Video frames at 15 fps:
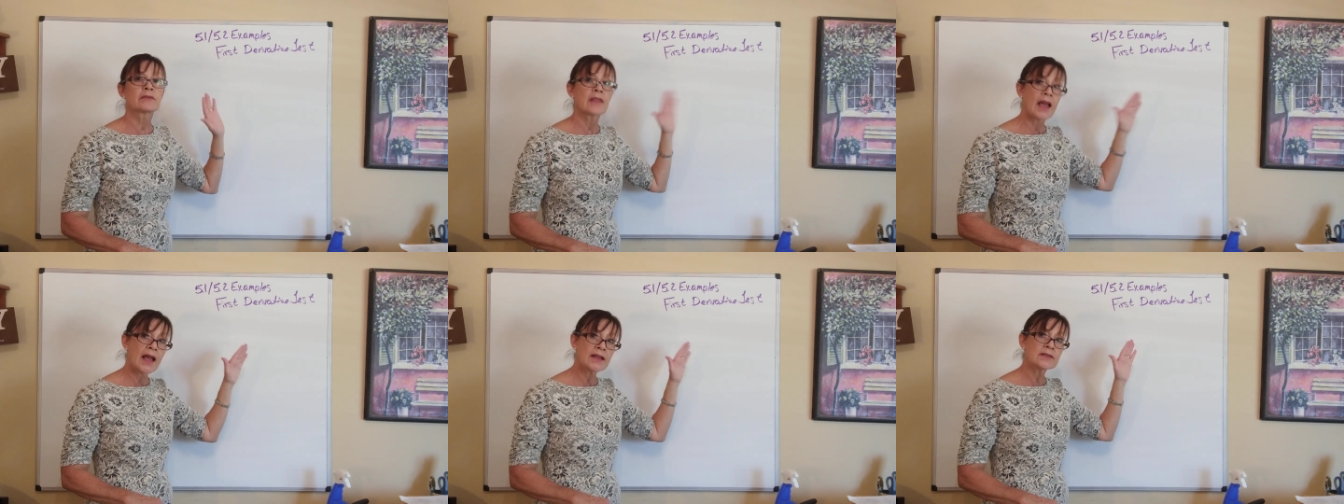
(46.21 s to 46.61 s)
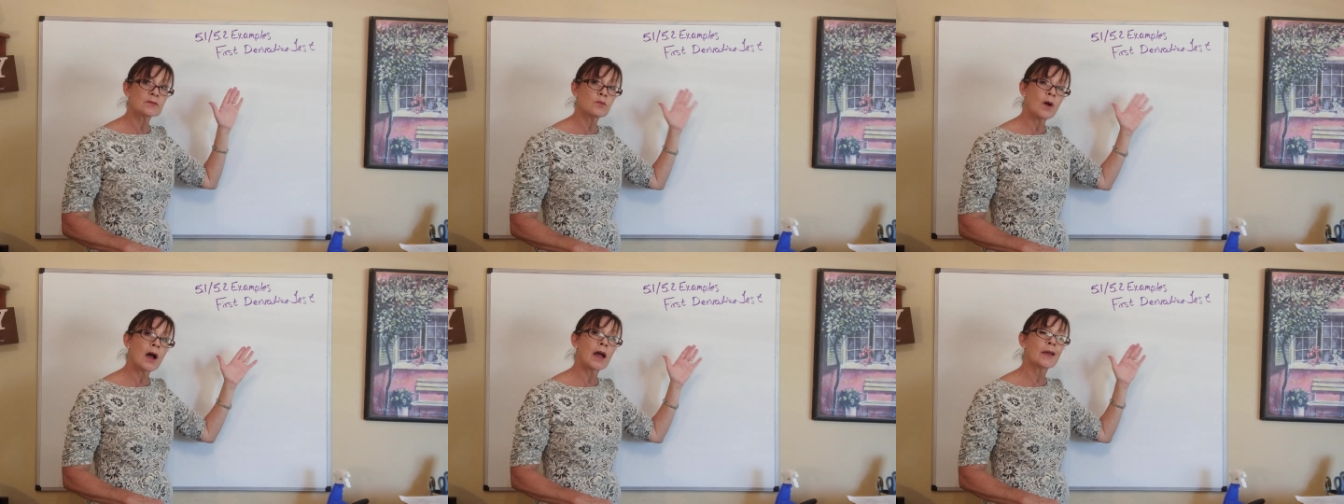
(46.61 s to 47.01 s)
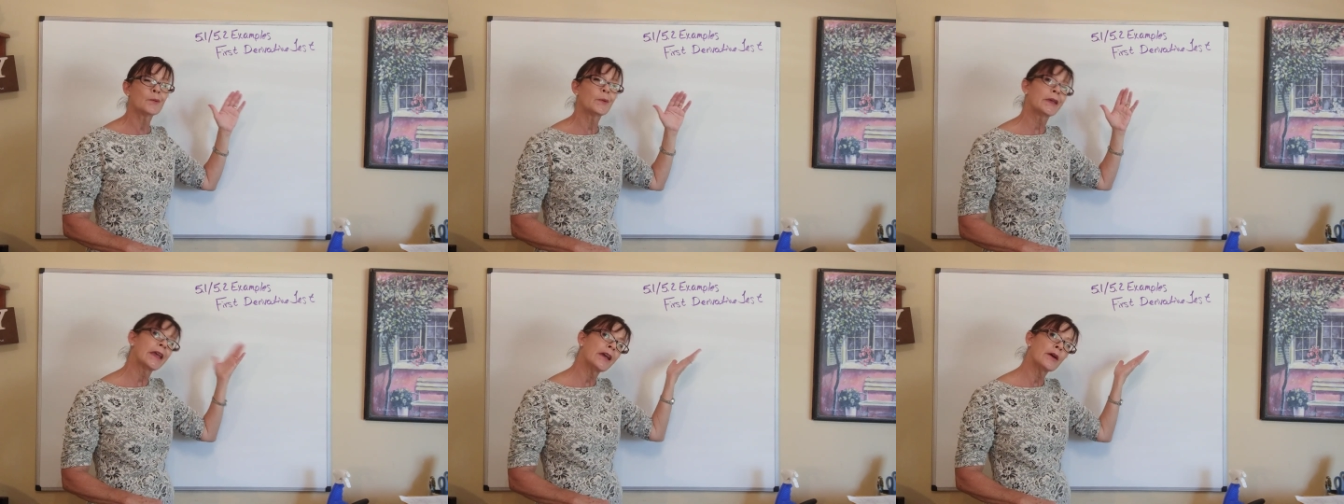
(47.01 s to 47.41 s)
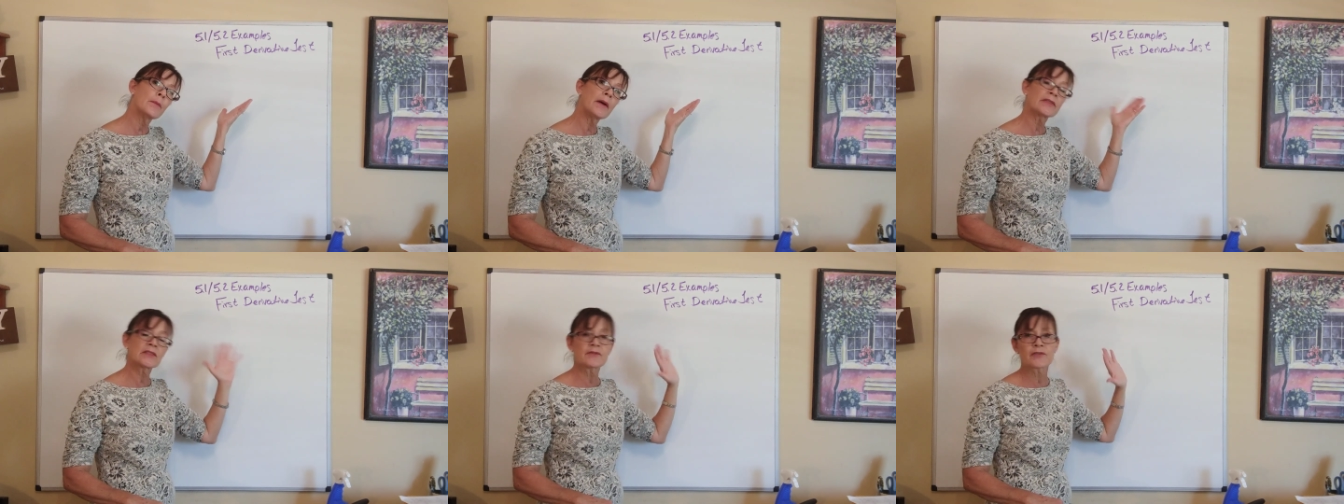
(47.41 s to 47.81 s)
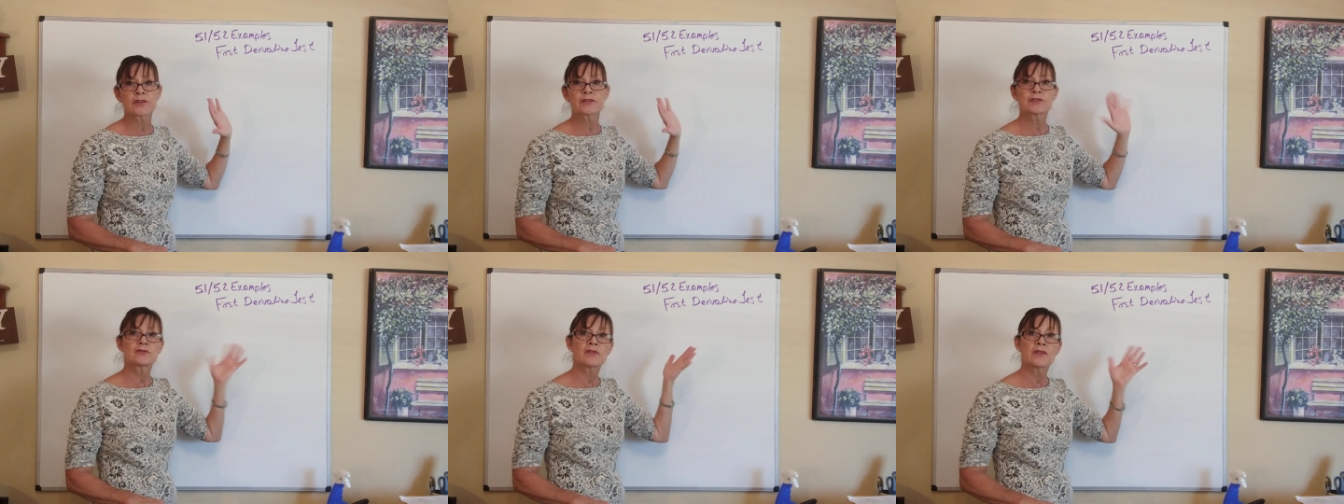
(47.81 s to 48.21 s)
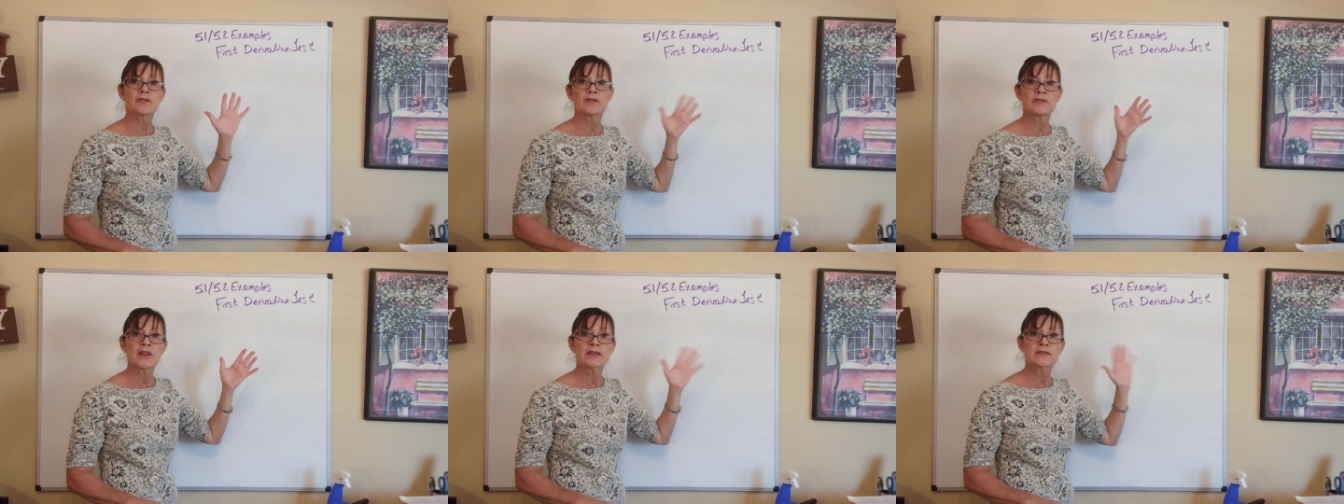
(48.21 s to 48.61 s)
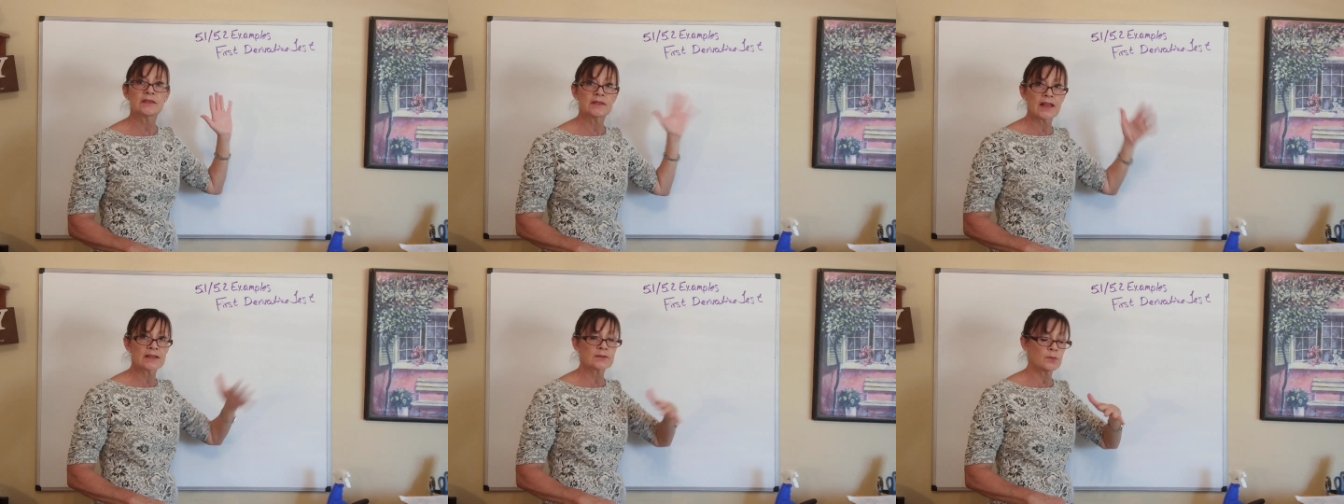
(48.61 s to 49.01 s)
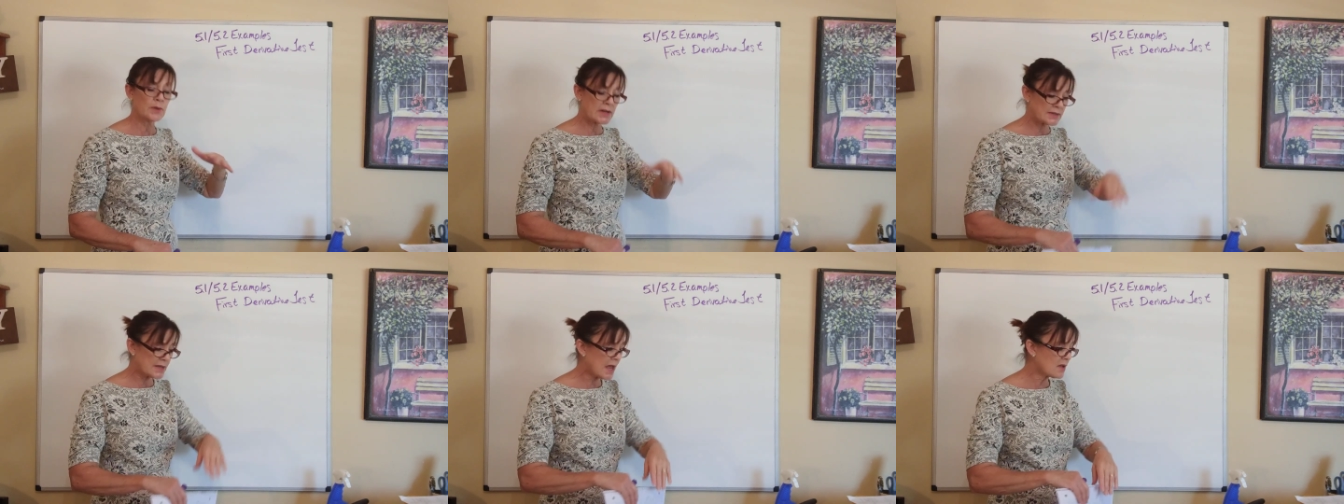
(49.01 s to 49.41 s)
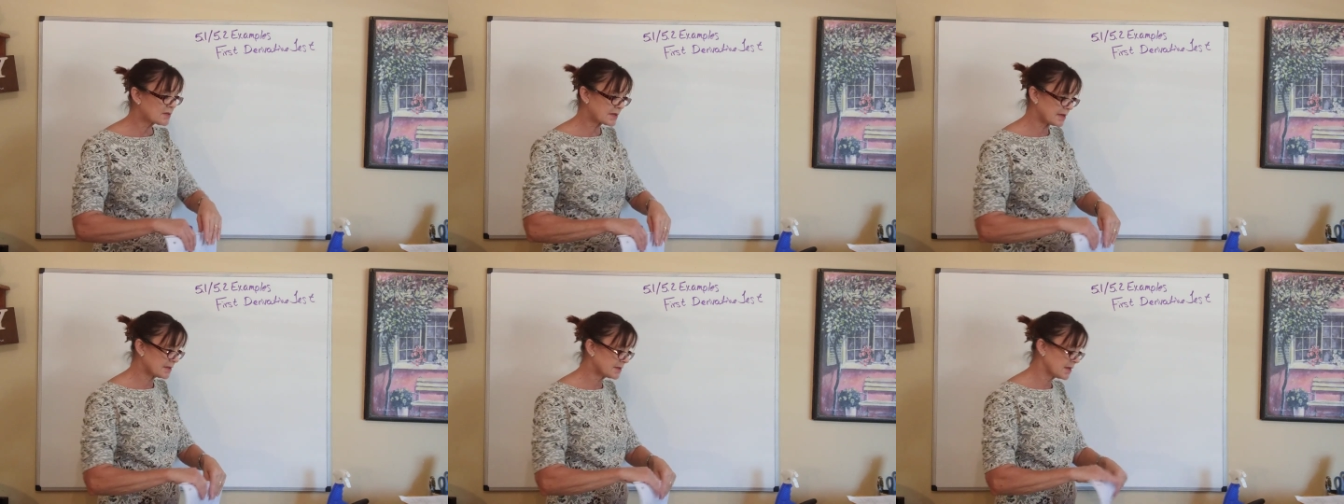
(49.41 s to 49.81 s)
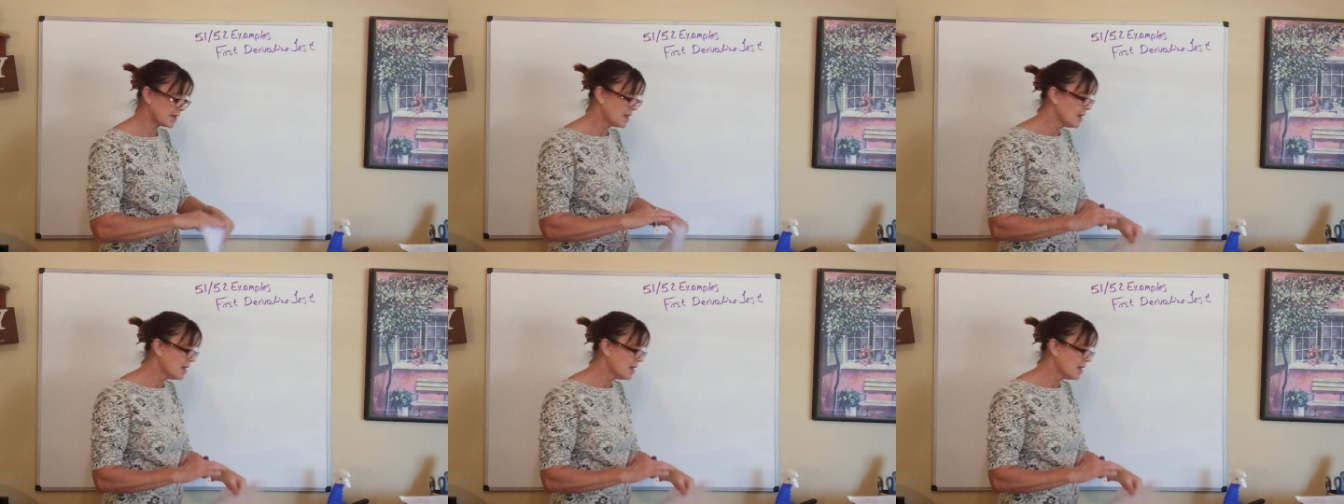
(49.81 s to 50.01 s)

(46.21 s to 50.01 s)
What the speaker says: That's why we care about the first derivative test, and that's what it tells us.